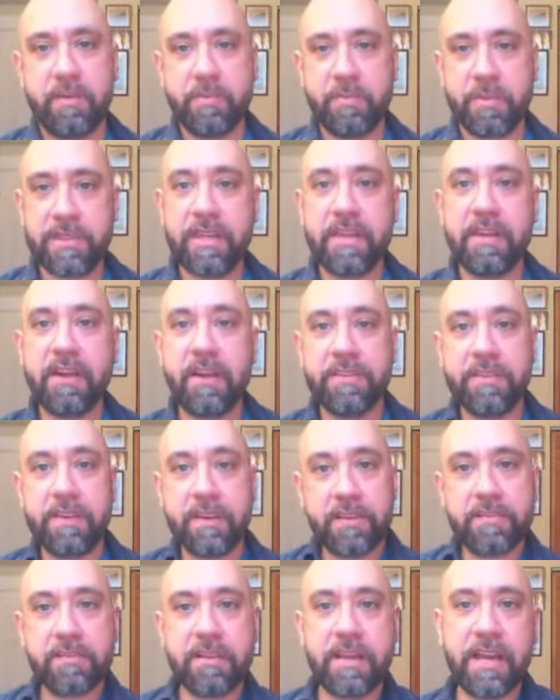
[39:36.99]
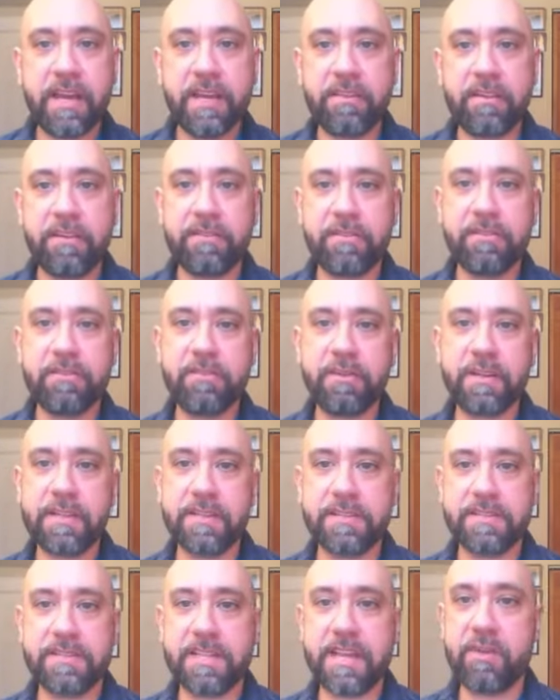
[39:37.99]
But then on the other hand, other
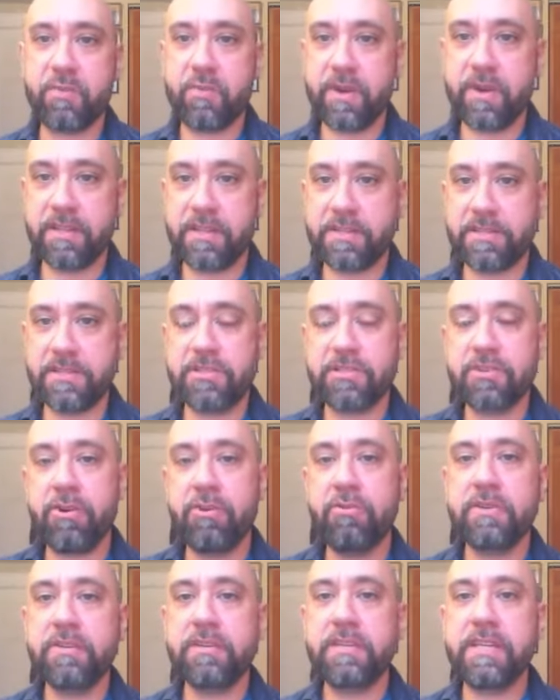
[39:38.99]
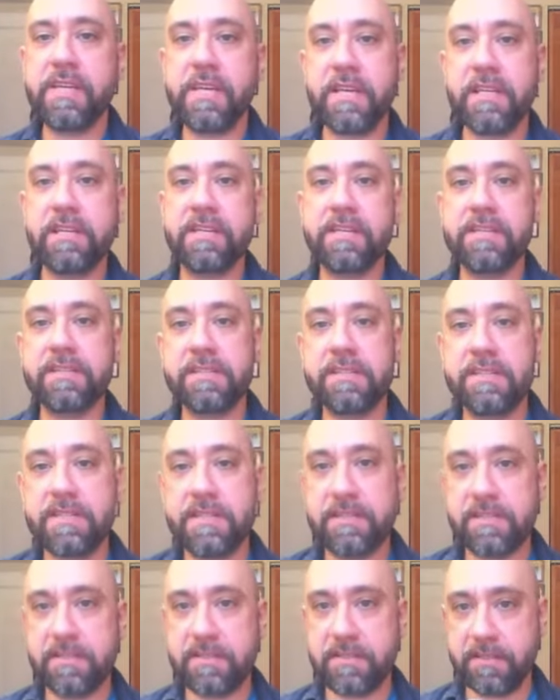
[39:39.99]
critics say, well, it's tonally
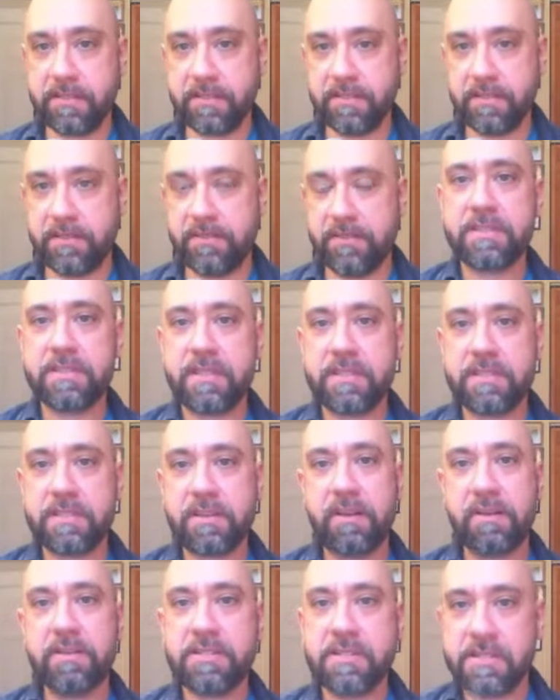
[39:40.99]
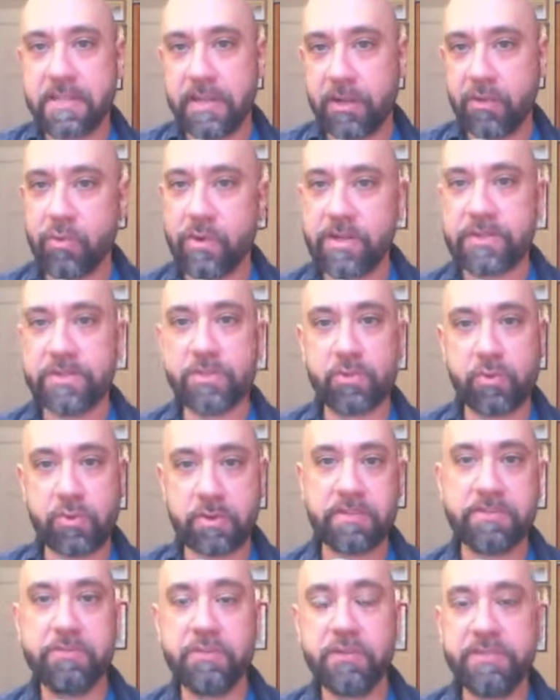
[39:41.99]
inconsistent. It's hard to tell what sort
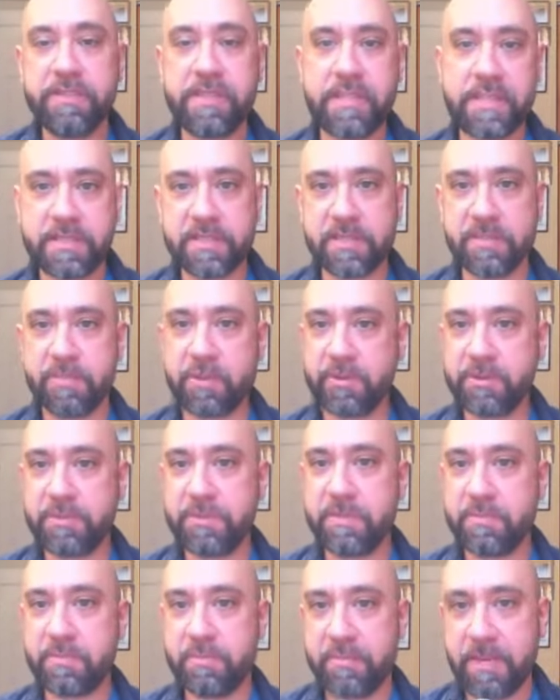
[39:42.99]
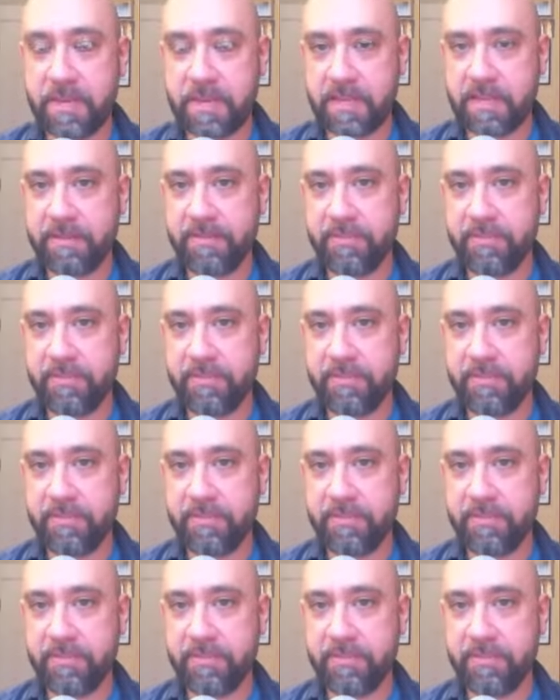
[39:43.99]
of movie it's supposed to be.